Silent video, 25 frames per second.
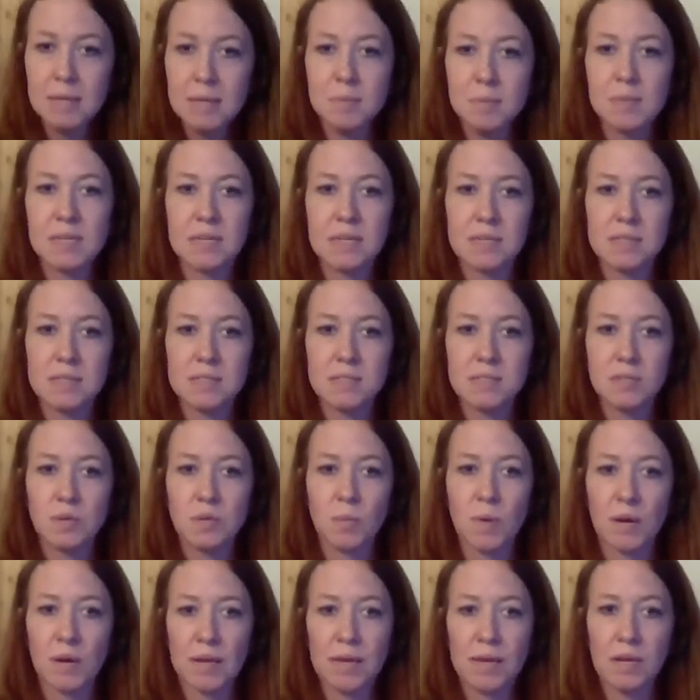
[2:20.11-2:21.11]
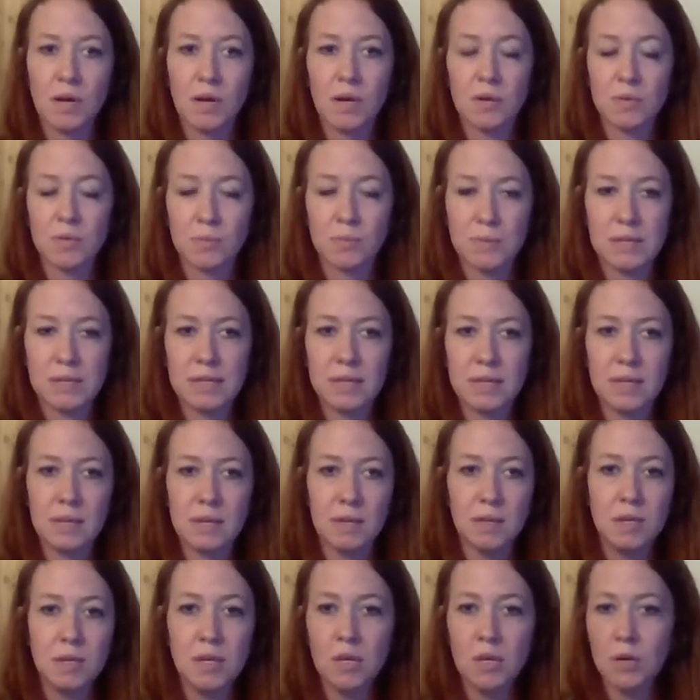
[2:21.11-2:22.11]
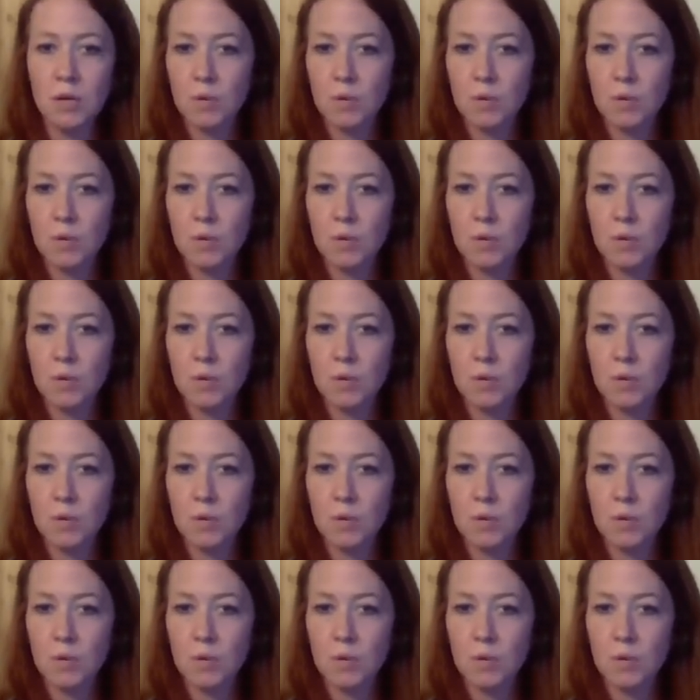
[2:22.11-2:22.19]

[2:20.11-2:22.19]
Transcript: because you're working on reading,